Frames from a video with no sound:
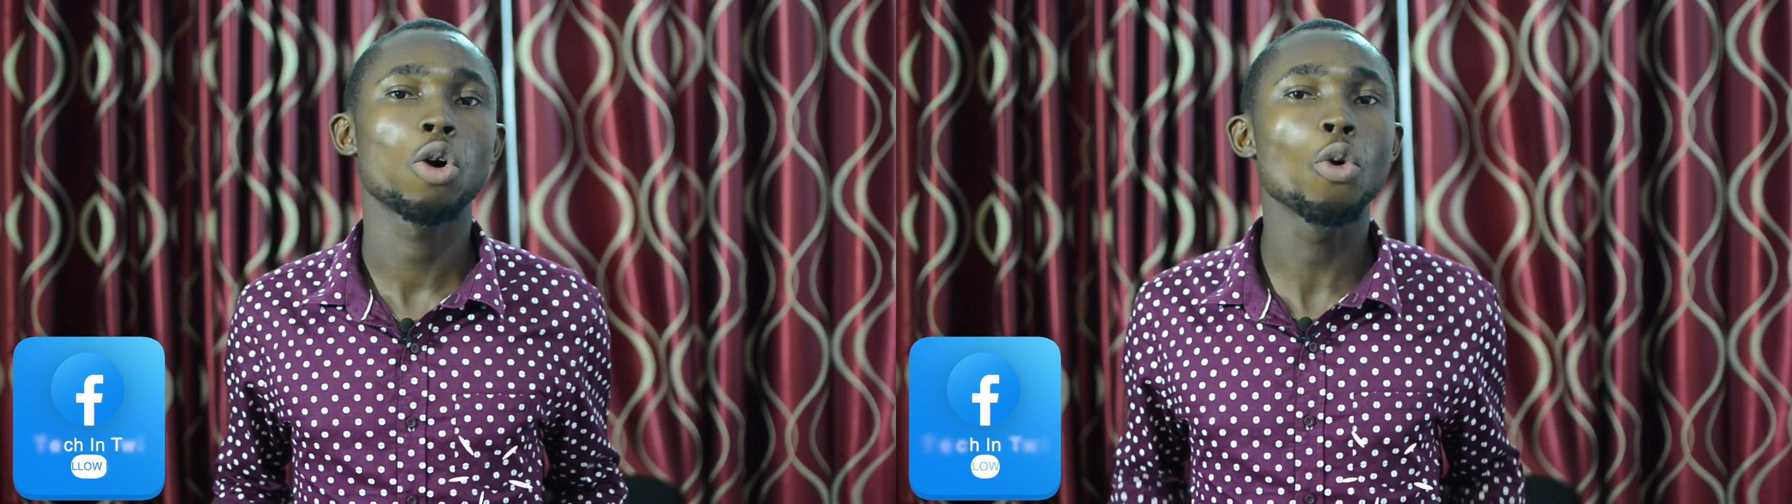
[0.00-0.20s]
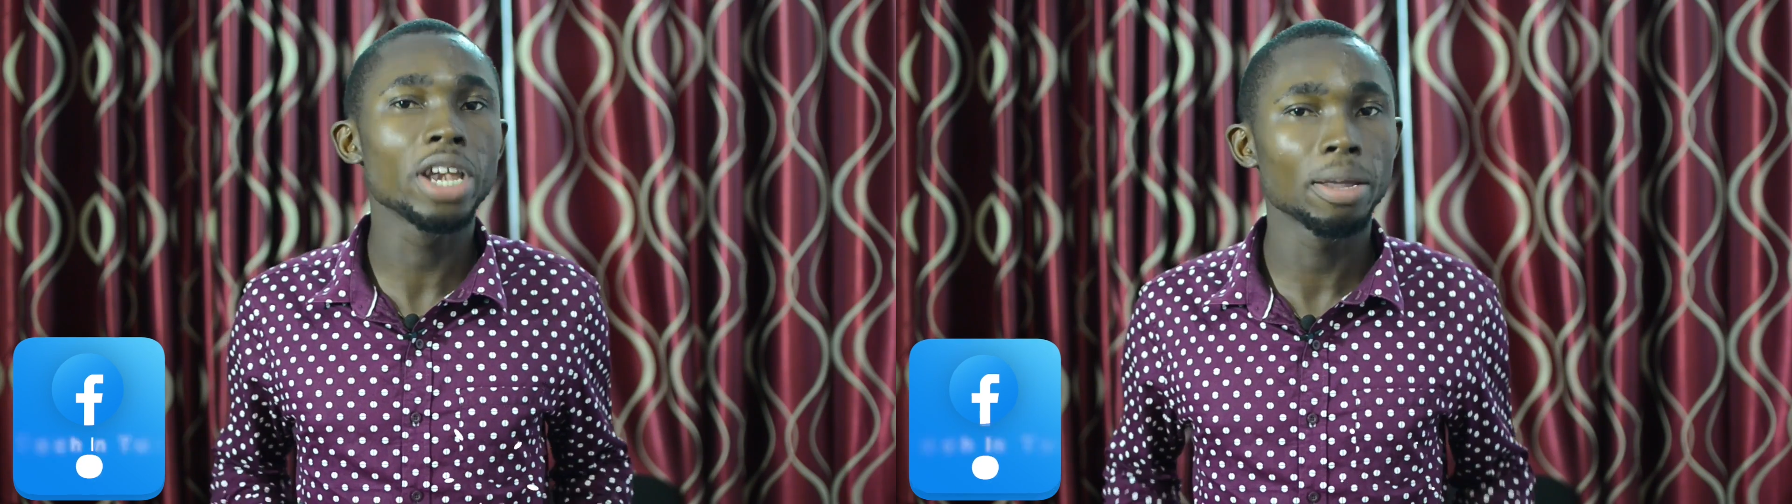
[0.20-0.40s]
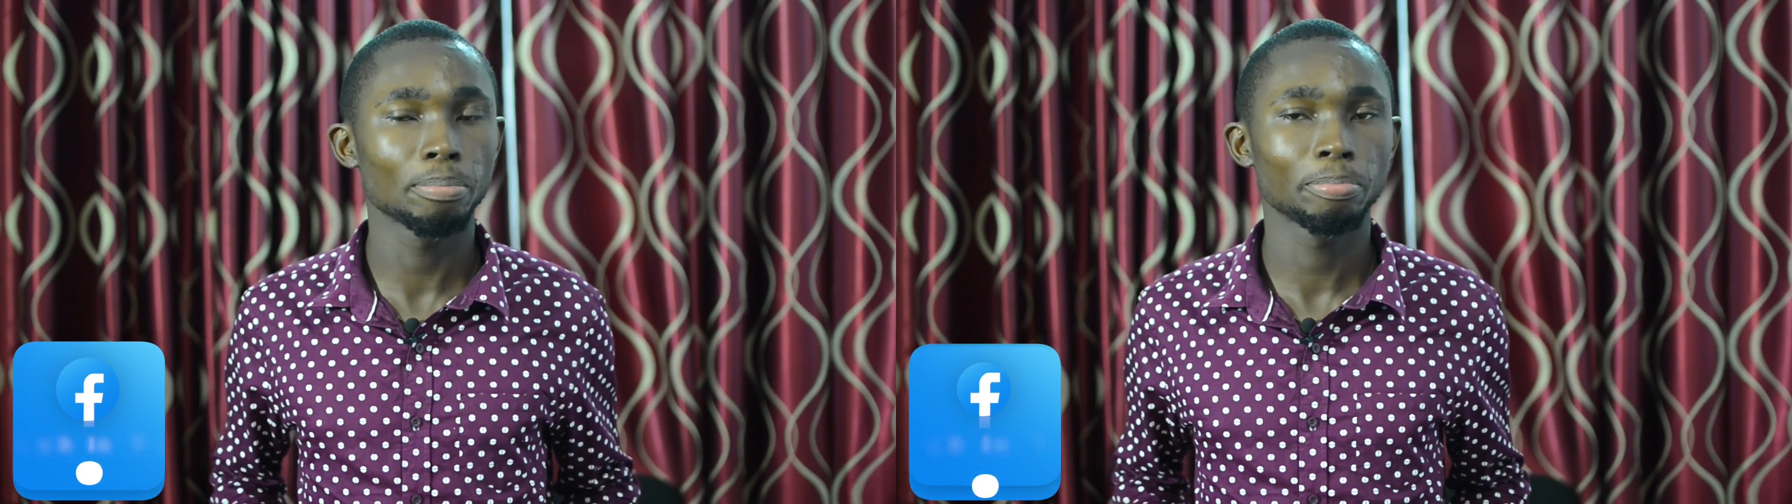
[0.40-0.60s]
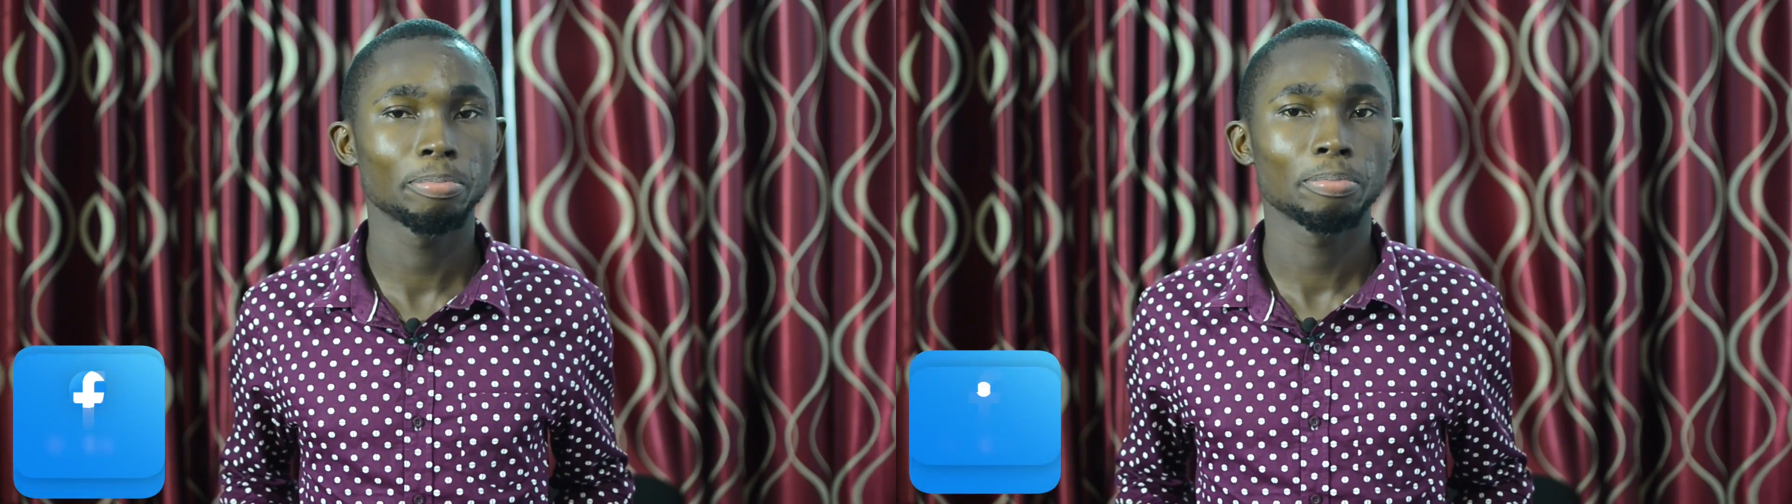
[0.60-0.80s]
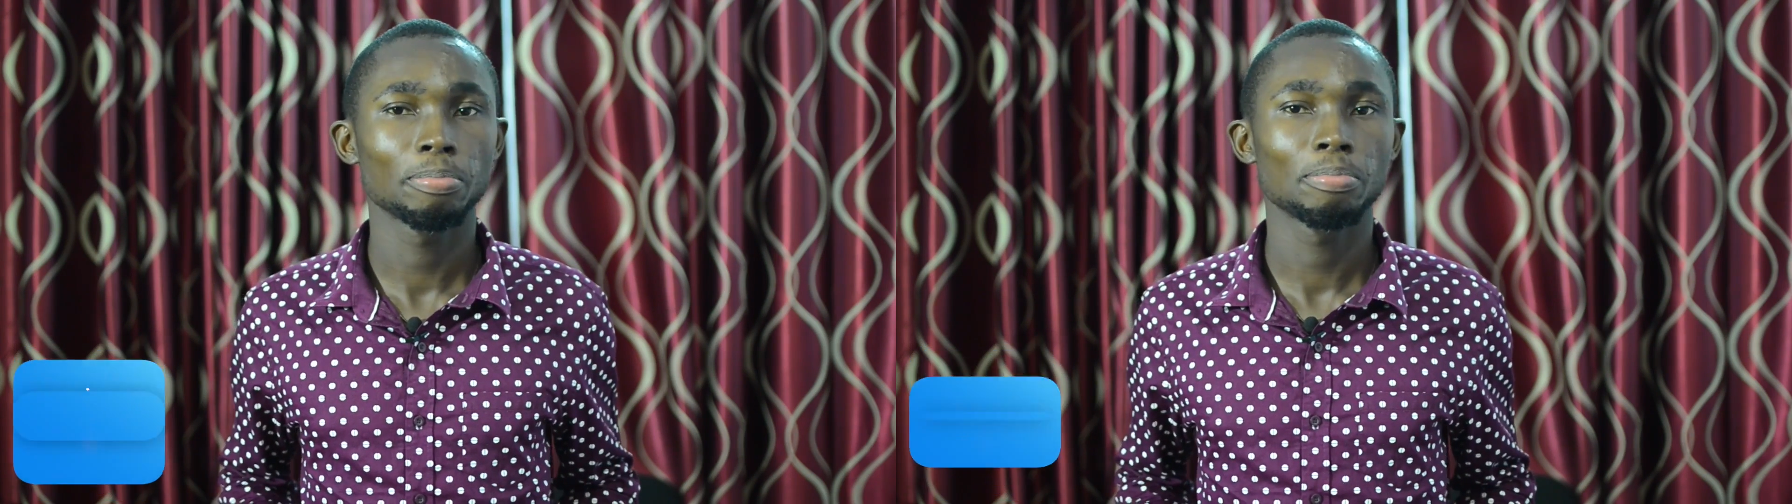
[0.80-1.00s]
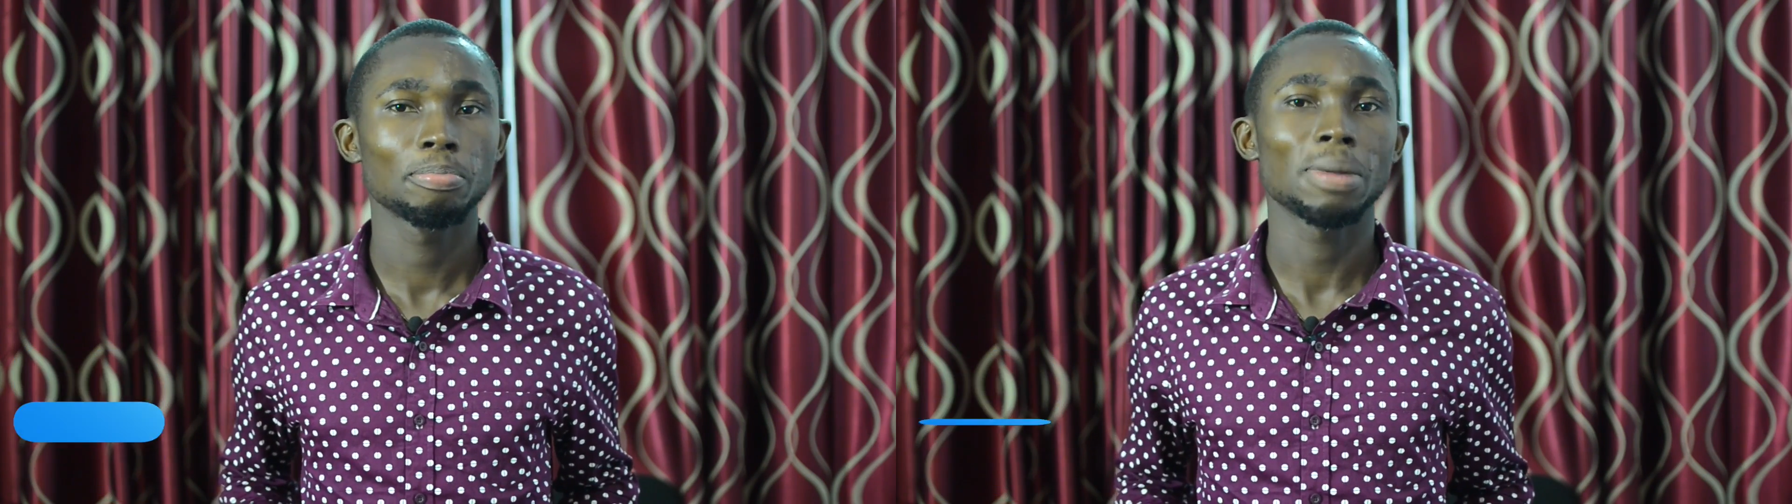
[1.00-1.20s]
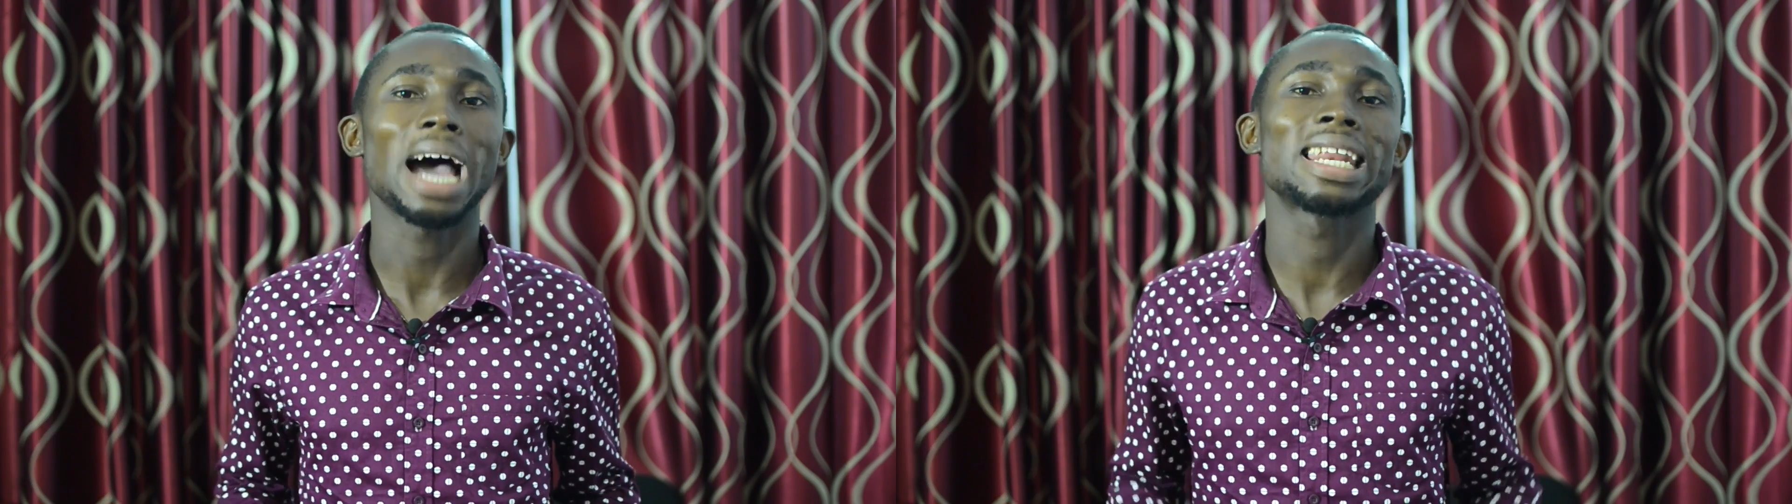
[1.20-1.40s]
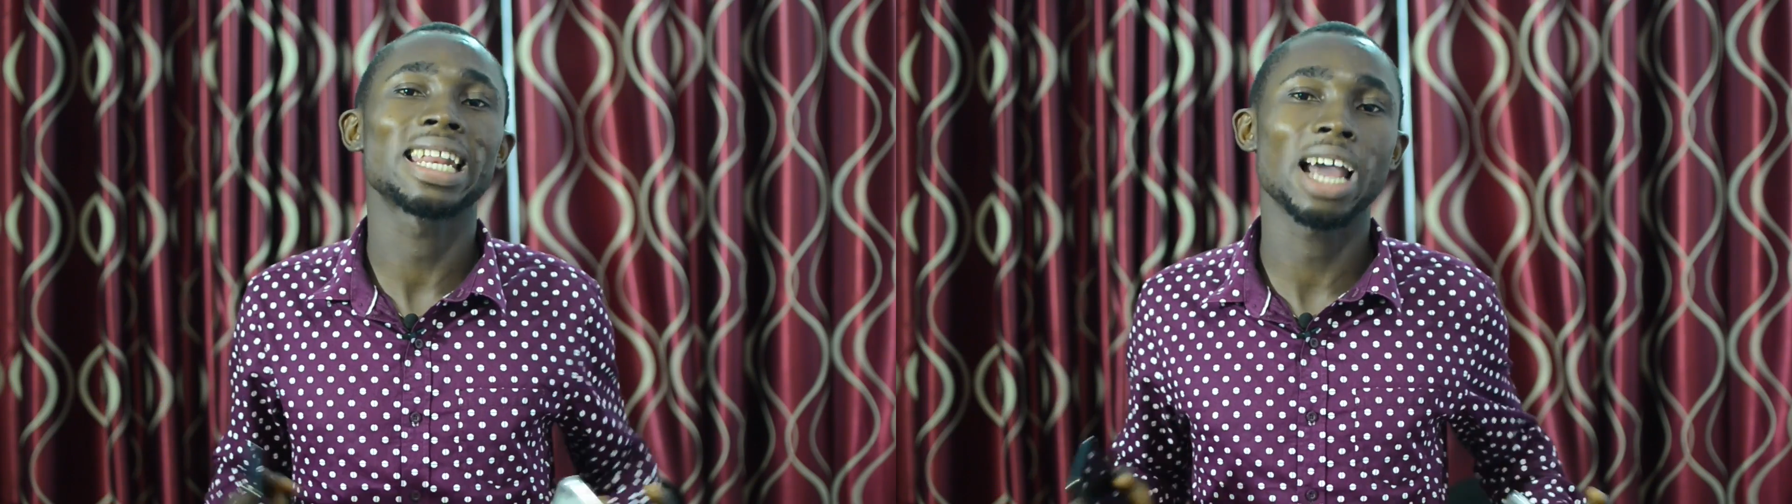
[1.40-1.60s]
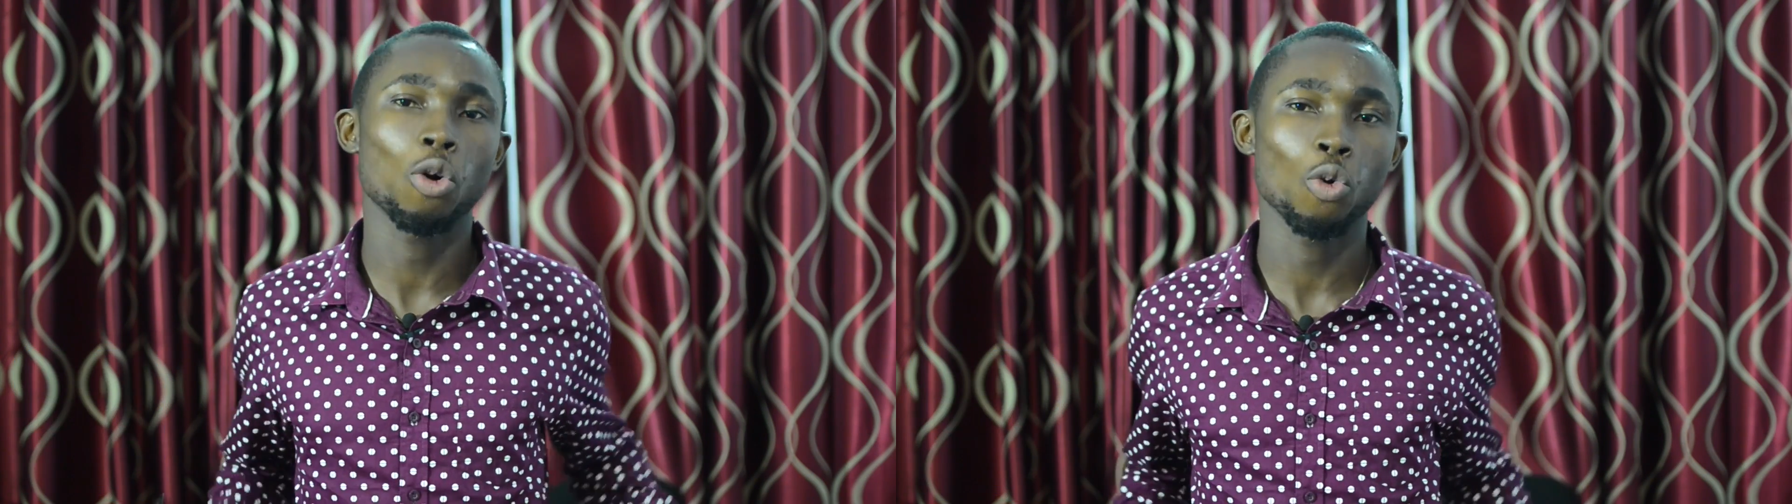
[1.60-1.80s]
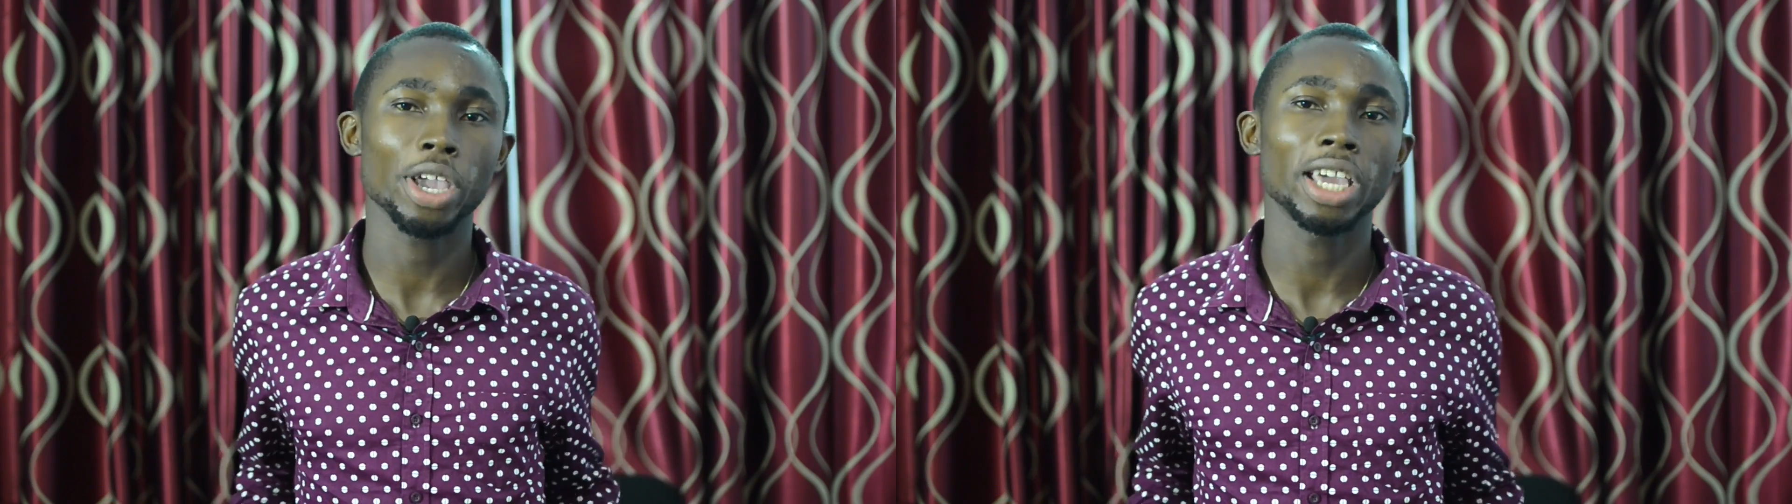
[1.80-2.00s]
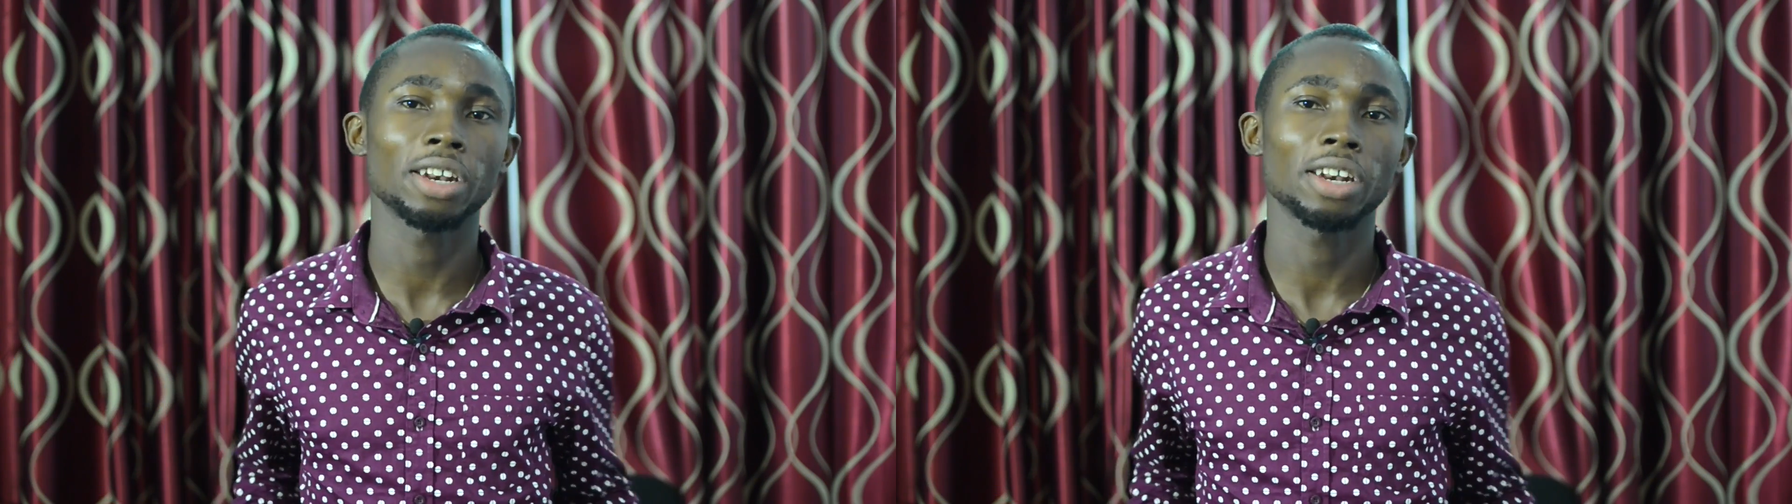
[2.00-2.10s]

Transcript: unim at the now we